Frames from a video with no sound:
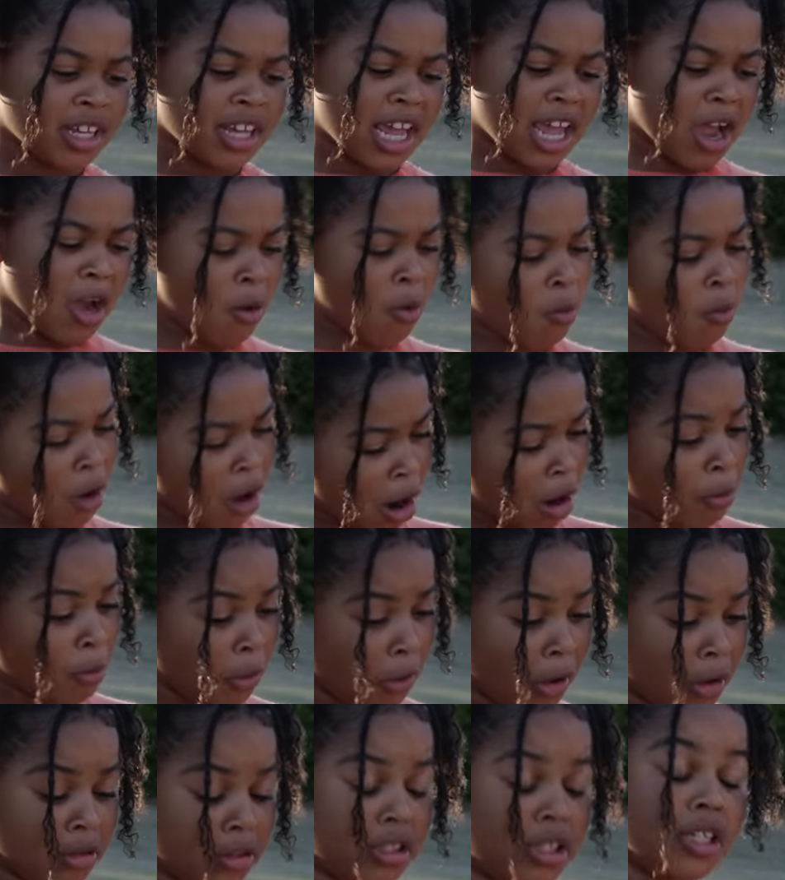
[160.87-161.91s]
In what
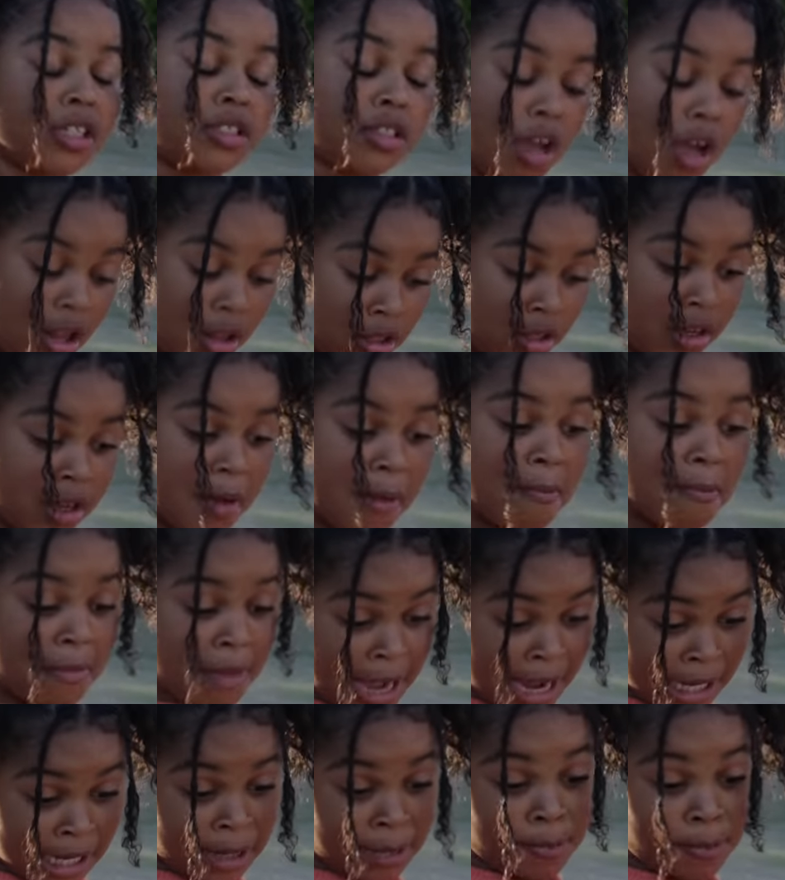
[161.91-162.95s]
world? Cause y'all looking
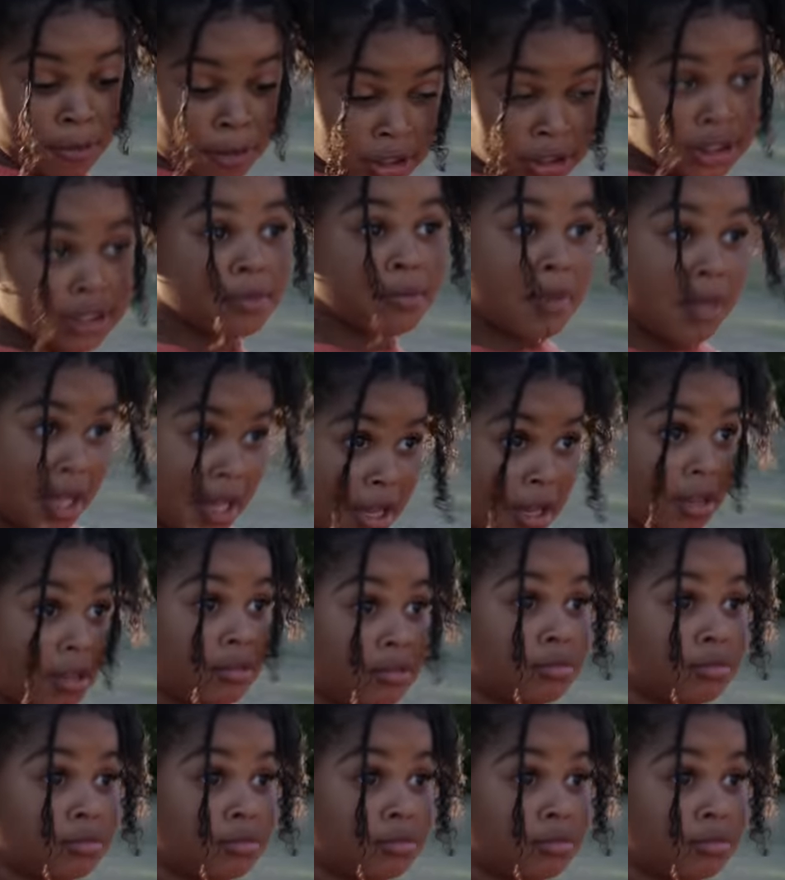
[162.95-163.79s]
mighty poor to me.